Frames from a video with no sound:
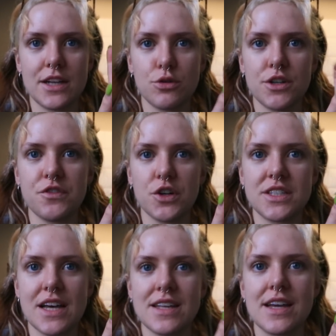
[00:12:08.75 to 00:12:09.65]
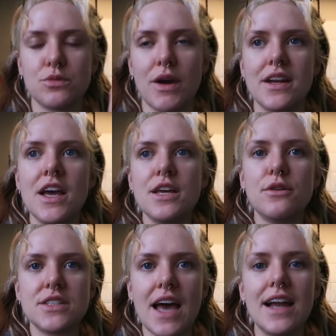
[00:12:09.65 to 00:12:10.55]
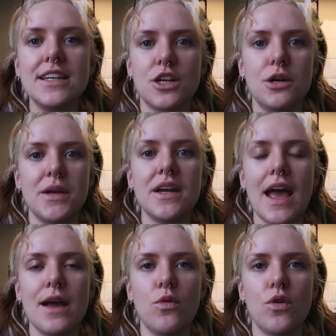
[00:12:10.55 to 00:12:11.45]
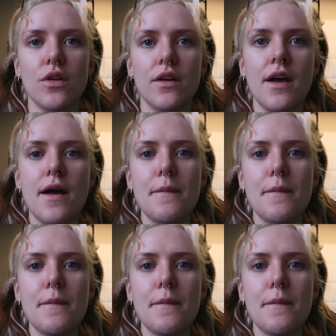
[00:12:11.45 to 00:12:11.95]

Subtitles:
A tour de force essay is when you can tell it's going to be an A1.